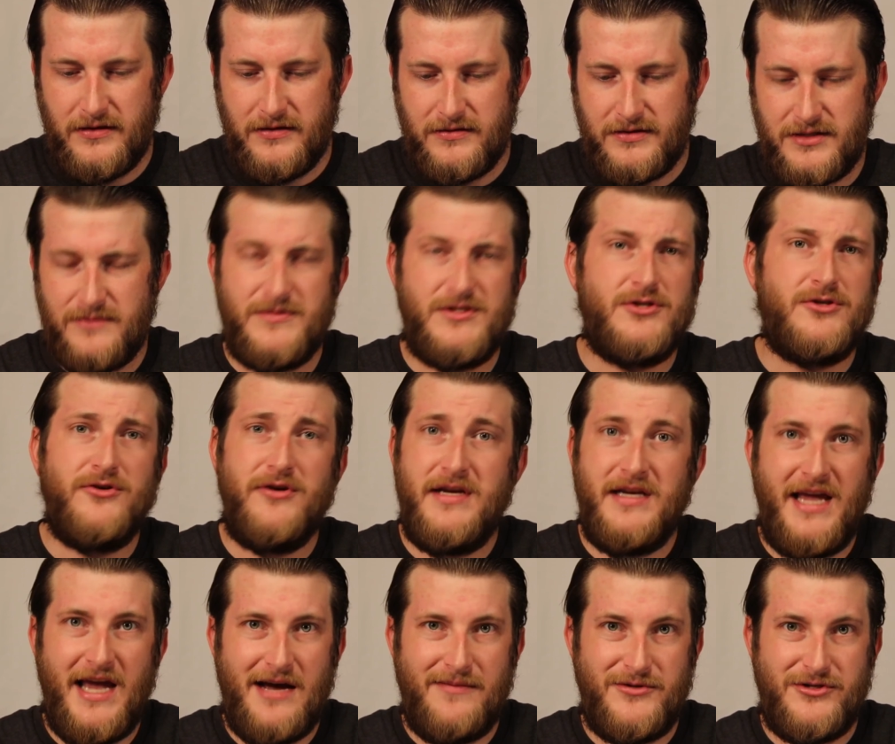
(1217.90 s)

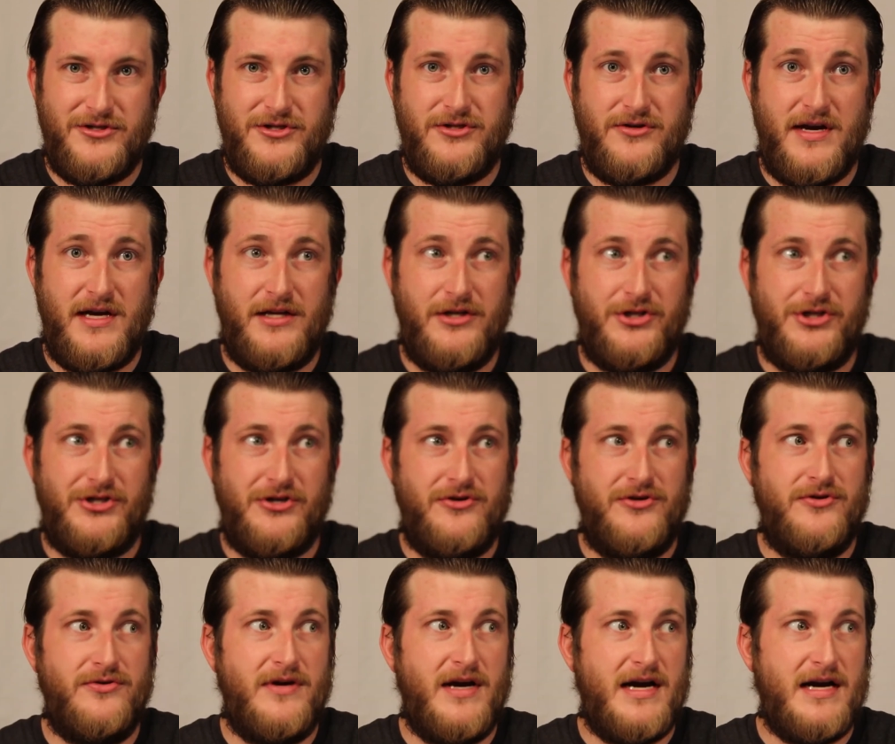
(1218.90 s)
screen capture so I can show
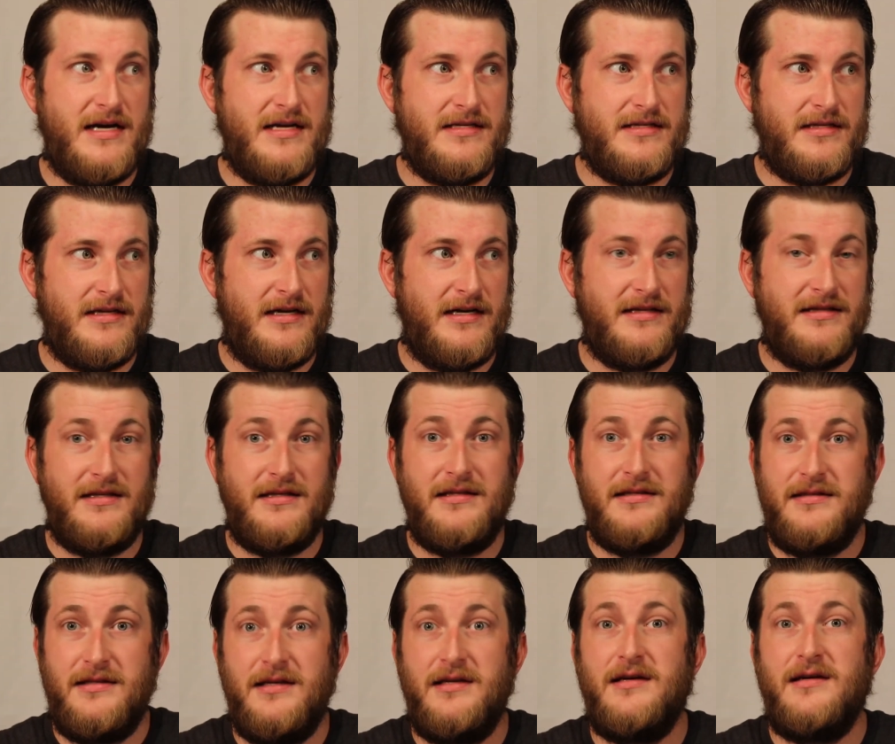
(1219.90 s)
you guys
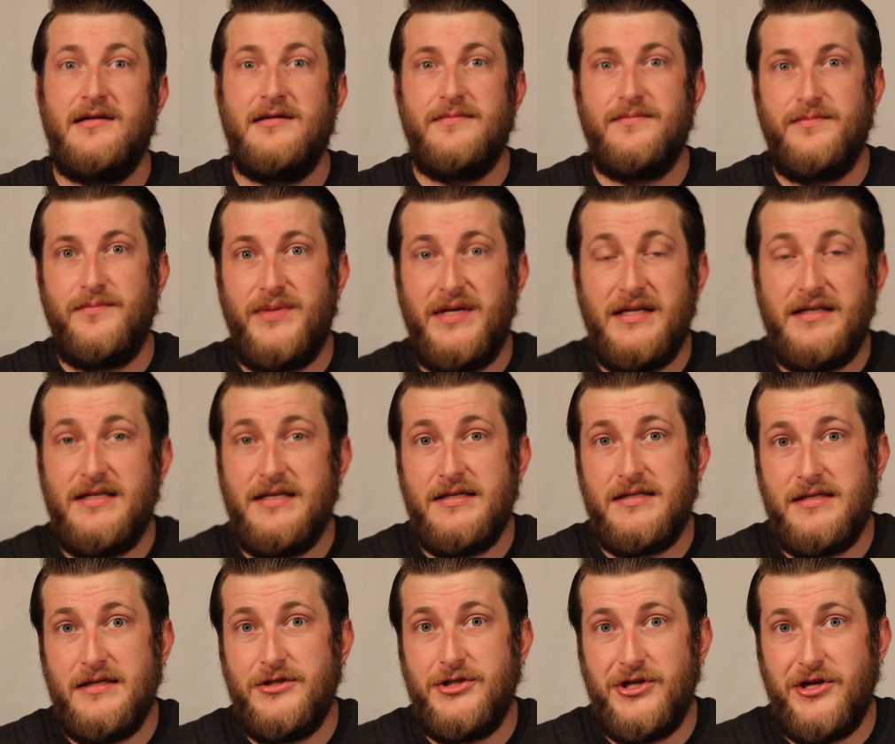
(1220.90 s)
the
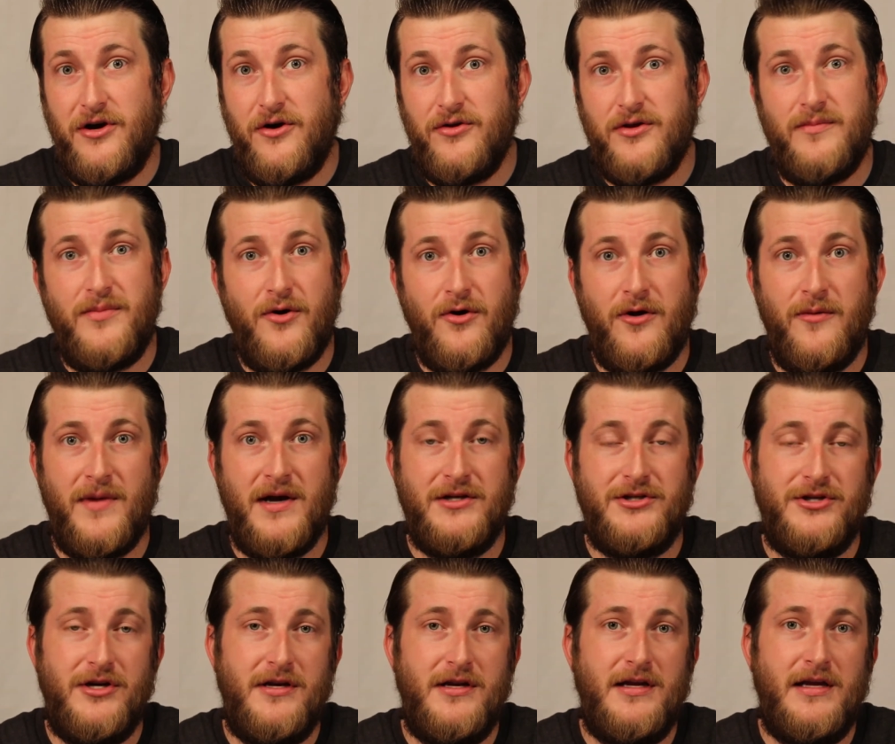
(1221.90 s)
PTCGO, the
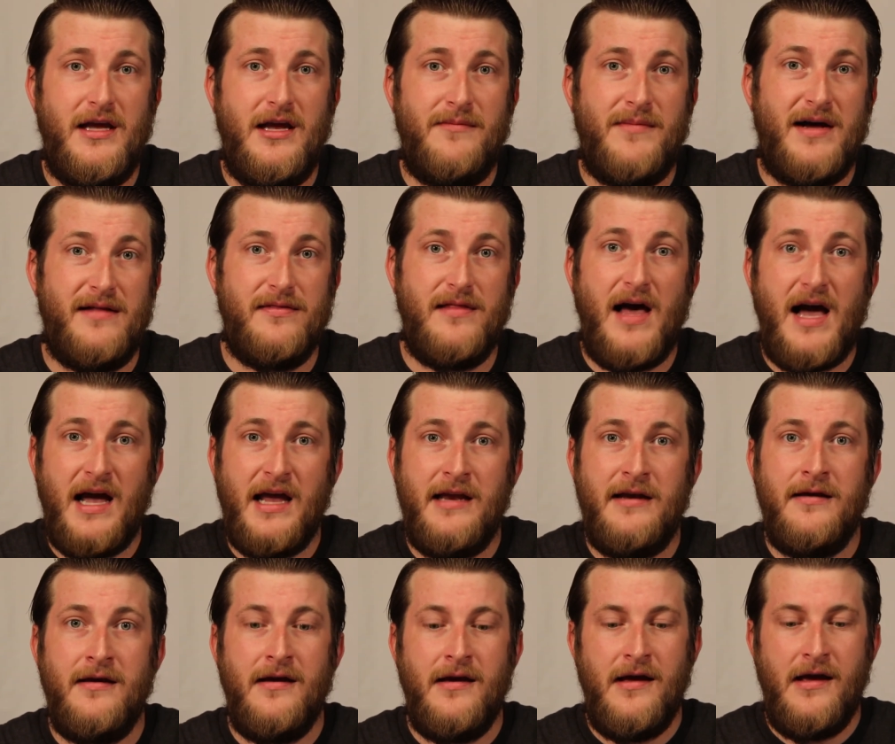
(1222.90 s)
Pokemon Trading Game
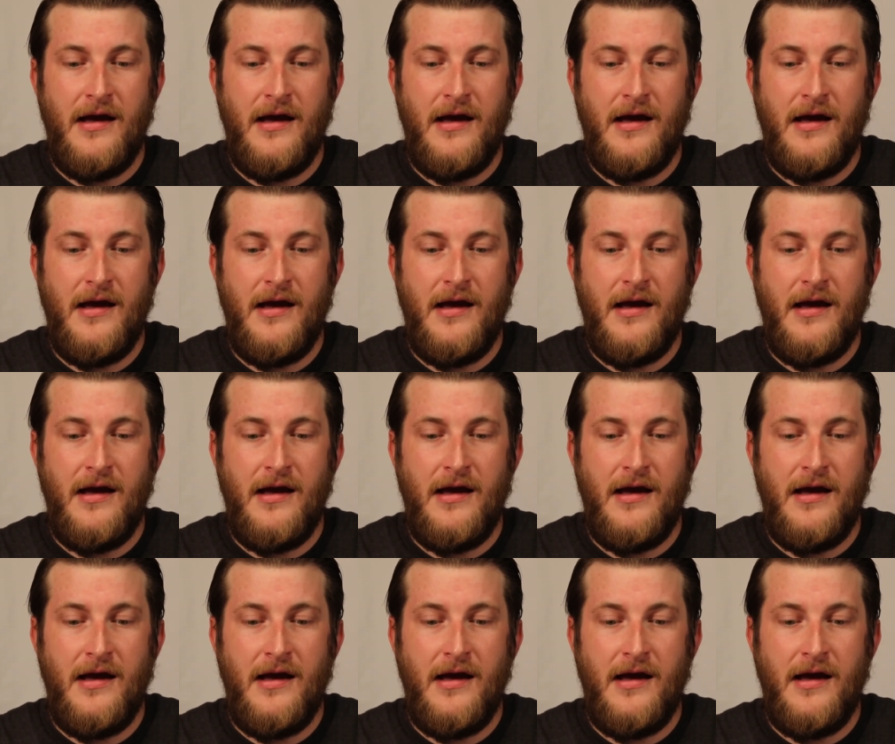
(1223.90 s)
Online.